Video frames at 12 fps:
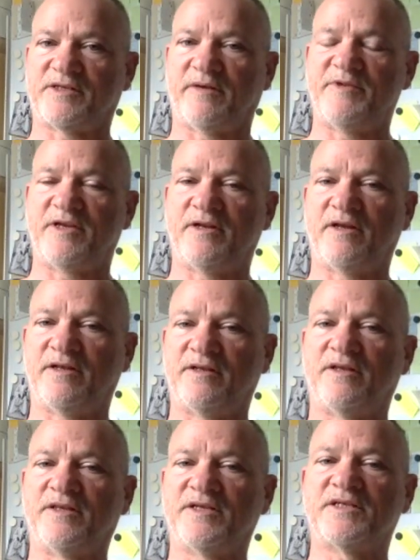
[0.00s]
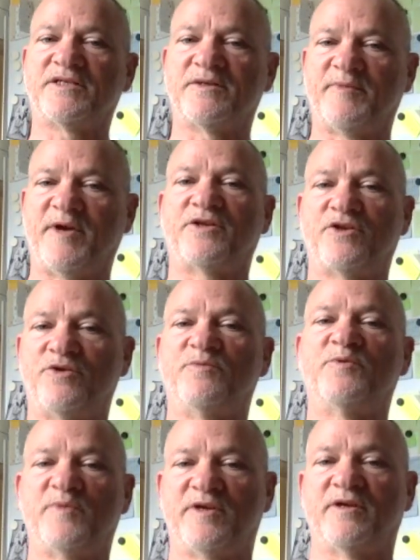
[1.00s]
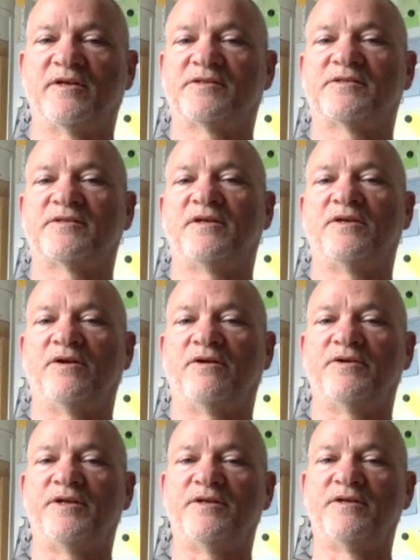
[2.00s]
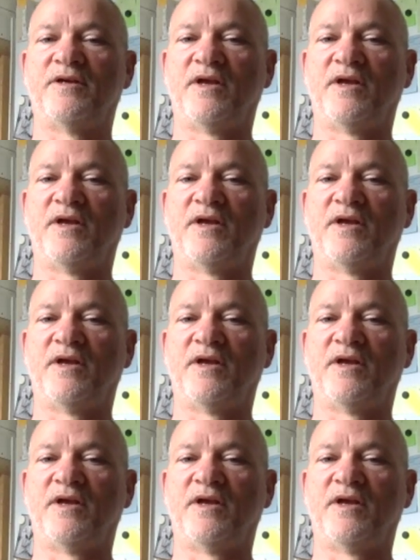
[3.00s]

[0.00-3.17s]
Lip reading: I mean, this is about human beings. You know, in